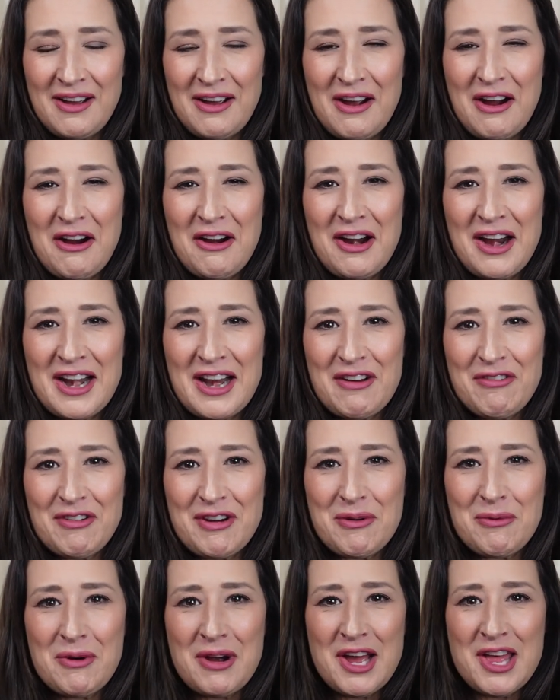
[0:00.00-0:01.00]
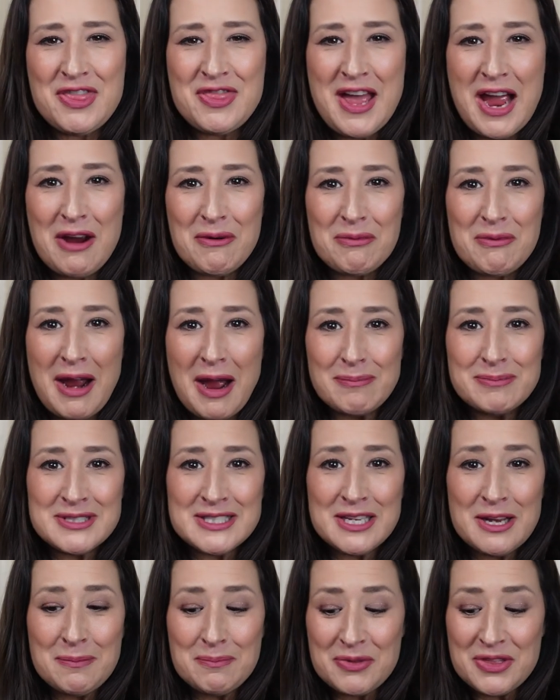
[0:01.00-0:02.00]
All right, everyone, that wraps
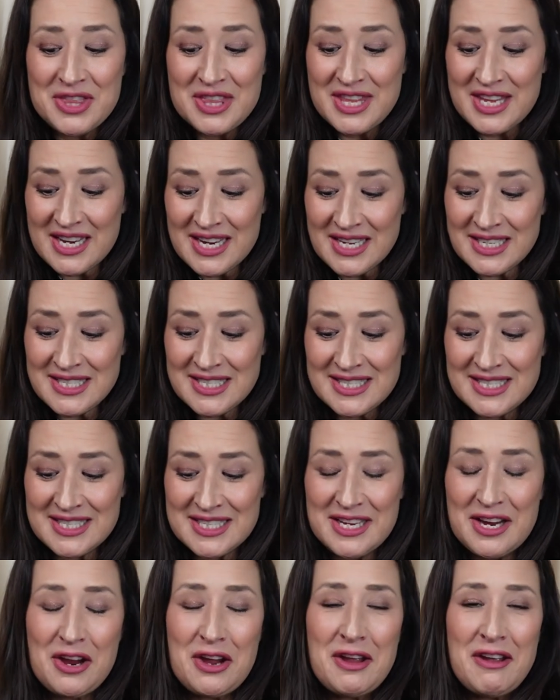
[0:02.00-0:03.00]
up this